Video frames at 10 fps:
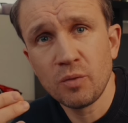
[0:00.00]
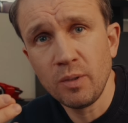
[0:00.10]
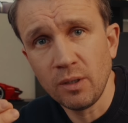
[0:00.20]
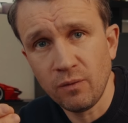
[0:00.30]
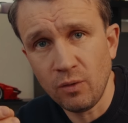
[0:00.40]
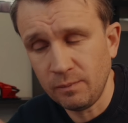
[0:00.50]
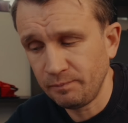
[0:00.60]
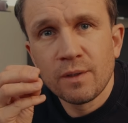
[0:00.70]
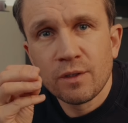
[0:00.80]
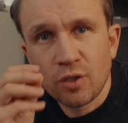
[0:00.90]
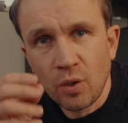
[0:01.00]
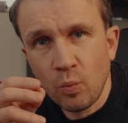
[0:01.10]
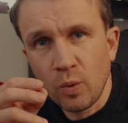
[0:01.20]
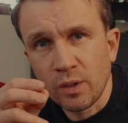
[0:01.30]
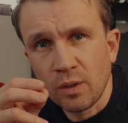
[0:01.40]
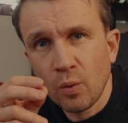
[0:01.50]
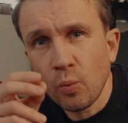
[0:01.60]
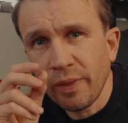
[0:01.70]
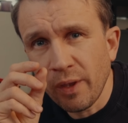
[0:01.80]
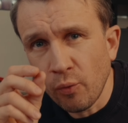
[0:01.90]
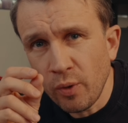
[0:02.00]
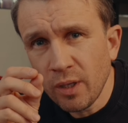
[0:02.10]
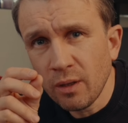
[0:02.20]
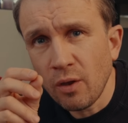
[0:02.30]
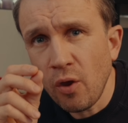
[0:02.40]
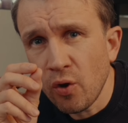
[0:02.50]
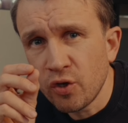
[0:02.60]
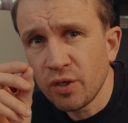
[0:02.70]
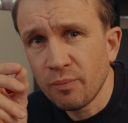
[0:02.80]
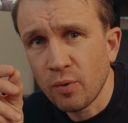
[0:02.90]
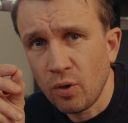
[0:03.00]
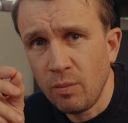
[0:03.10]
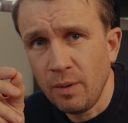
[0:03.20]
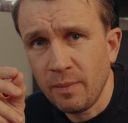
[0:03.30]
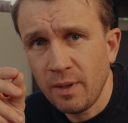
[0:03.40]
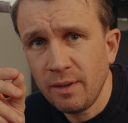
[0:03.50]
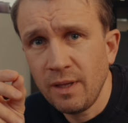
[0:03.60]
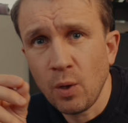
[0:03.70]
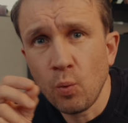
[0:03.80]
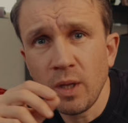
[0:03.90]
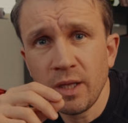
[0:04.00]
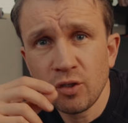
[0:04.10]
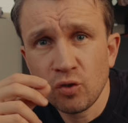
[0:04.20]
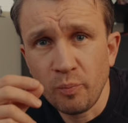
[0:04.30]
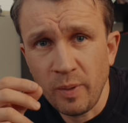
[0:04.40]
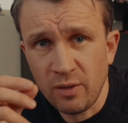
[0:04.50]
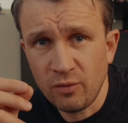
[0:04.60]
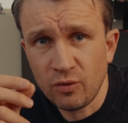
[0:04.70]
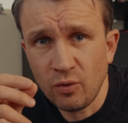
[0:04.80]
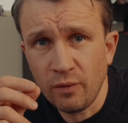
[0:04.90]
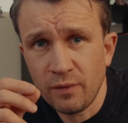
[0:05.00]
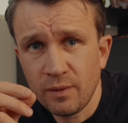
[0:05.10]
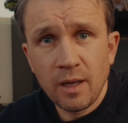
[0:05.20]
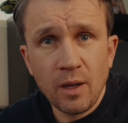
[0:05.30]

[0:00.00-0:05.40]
is built for. Someone with a real urgent problem they are willing to pay to solve.